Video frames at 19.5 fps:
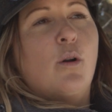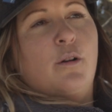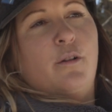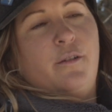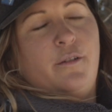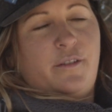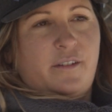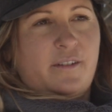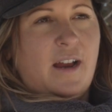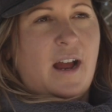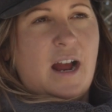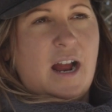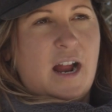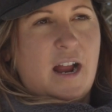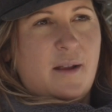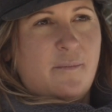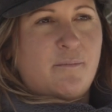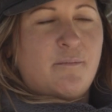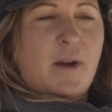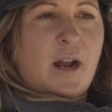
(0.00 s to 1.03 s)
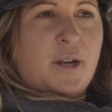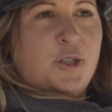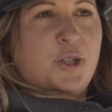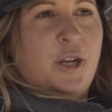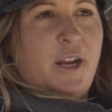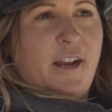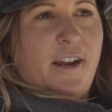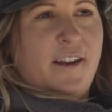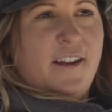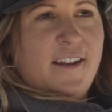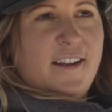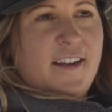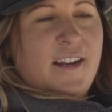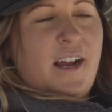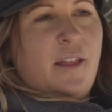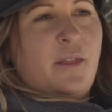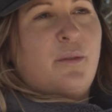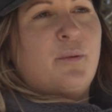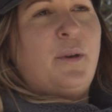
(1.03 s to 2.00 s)
quarter of the time mushing
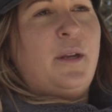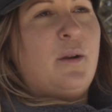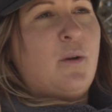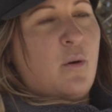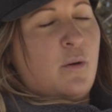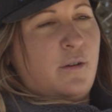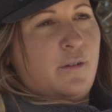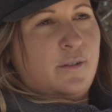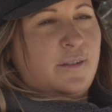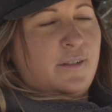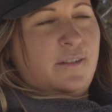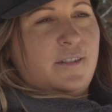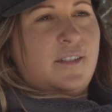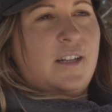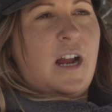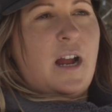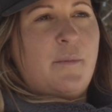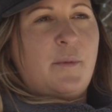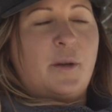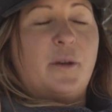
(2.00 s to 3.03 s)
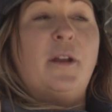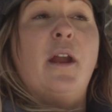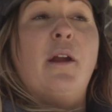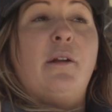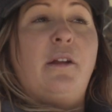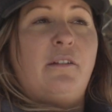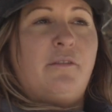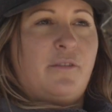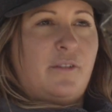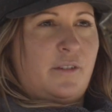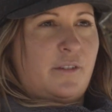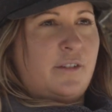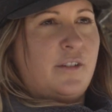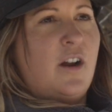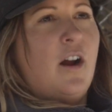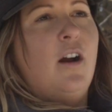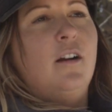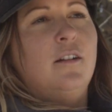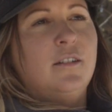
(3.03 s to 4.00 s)
and 3/4 of the time you're caring for the
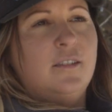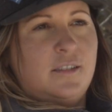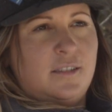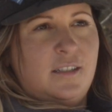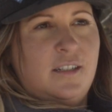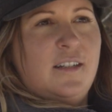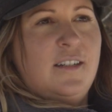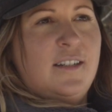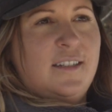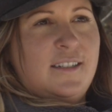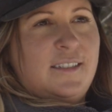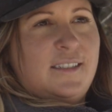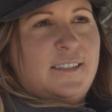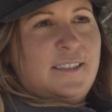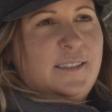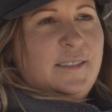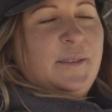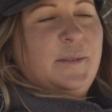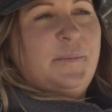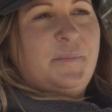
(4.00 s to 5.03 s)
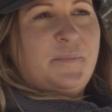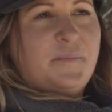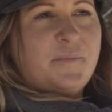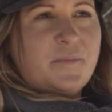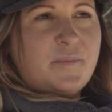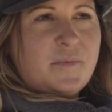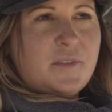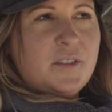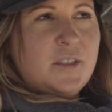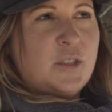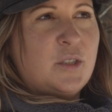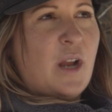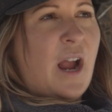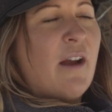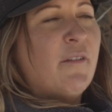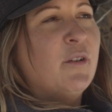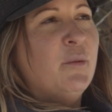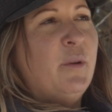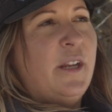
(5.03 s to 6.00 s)
dogs. So
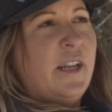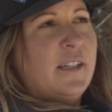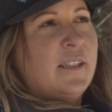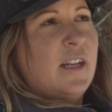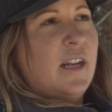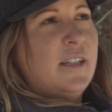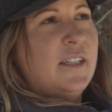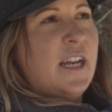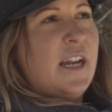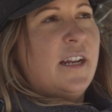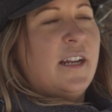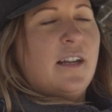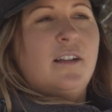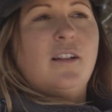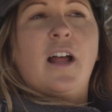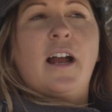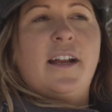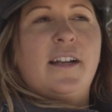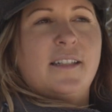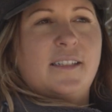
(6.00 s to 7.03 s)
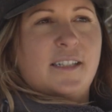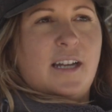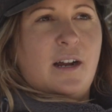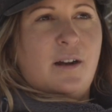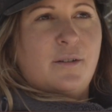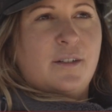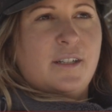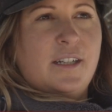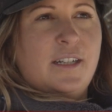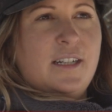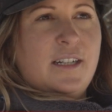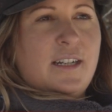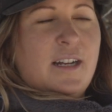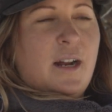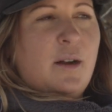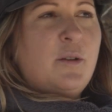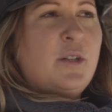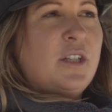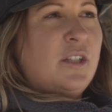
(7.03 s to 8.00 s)
after we get done taking clients out,
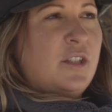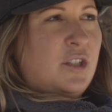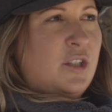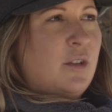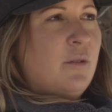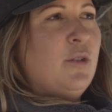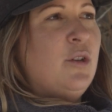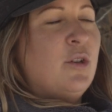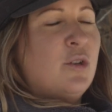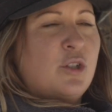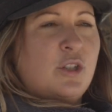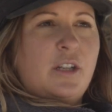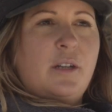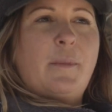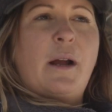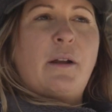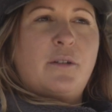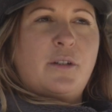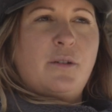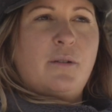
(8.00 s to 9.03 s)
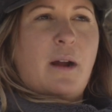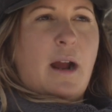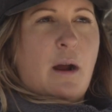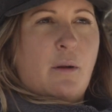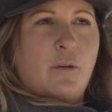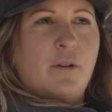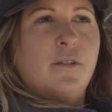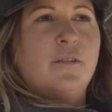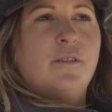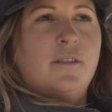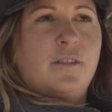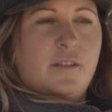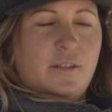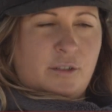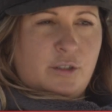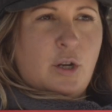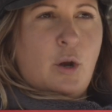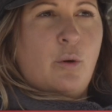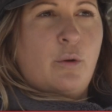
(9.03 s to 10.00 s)
which is usually about 2 hours
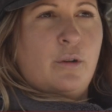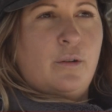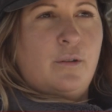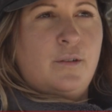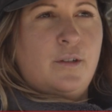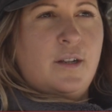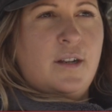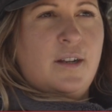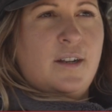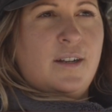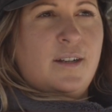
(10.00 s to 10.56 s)
total,